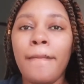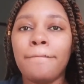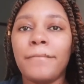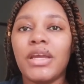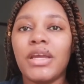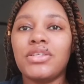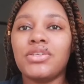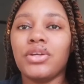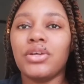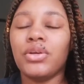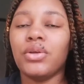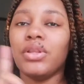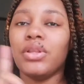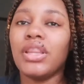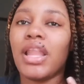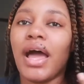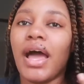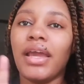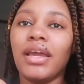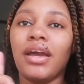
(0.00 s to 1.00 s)
Make sure you
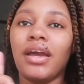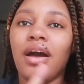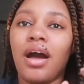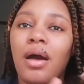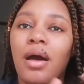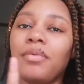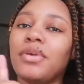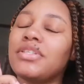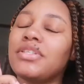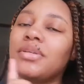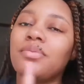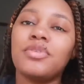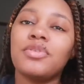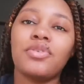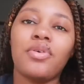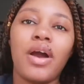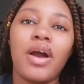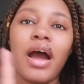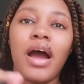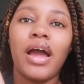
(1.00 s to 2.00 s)
like, comment,
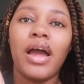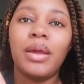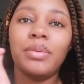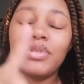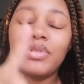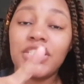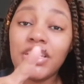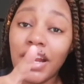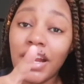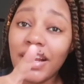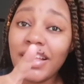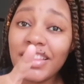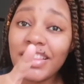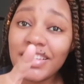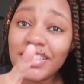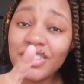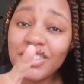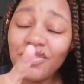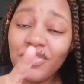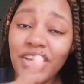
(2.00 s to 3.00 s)
subscribe, share
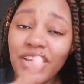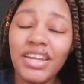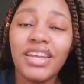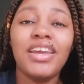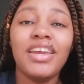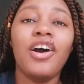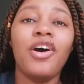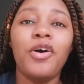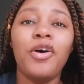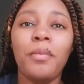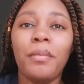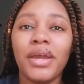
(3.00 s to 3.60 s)
this video.